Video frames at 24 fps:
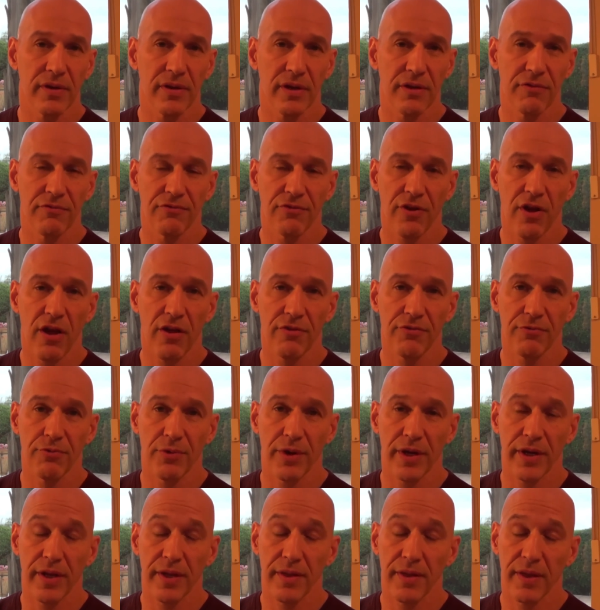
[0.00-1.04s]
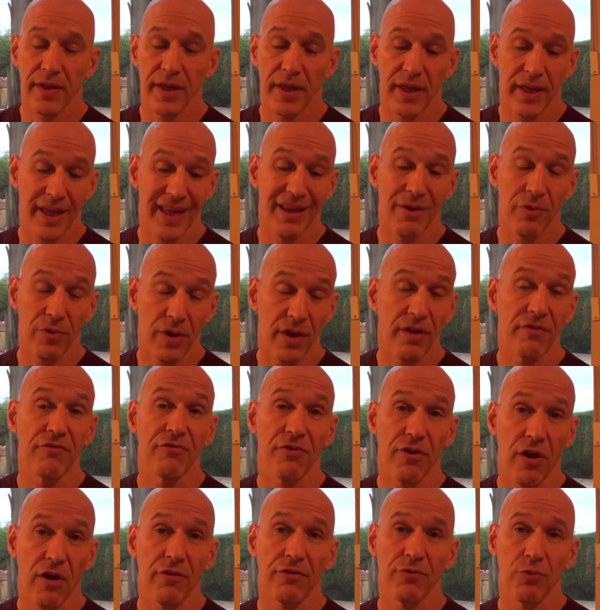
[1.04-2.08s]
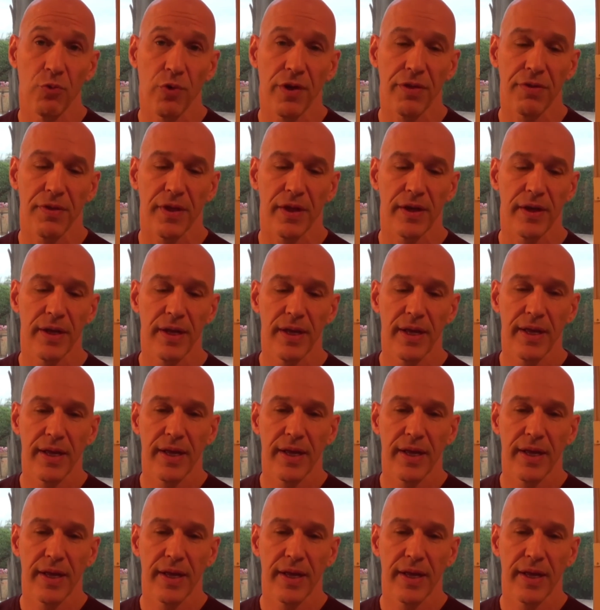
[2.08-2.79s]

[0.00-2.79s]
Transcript: involved with it.